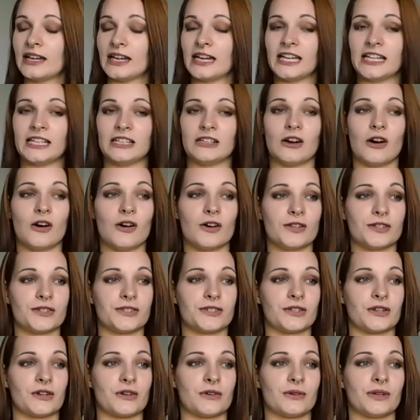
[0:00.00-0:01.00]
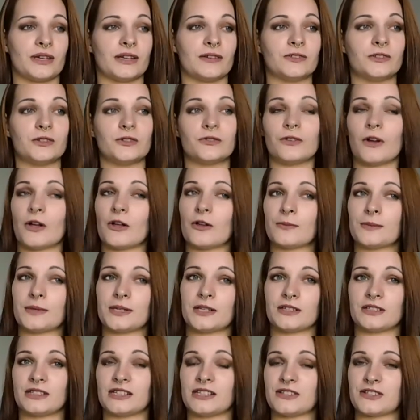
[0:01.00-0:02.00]
And also, if you follow me
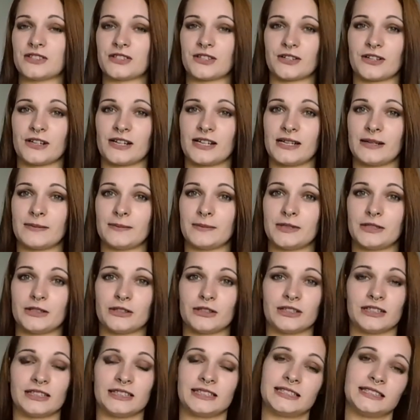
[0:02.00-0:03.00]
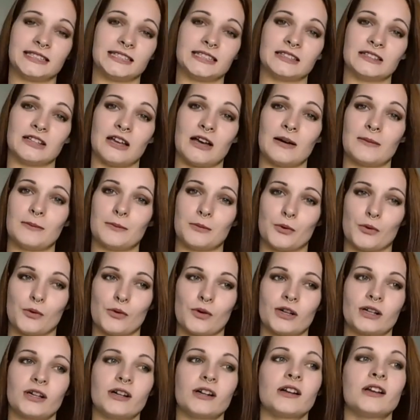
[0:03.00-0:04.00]
on Instagram, you're going to see a lot
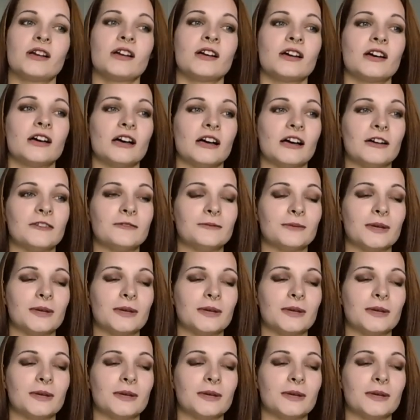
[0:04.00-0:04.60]
more of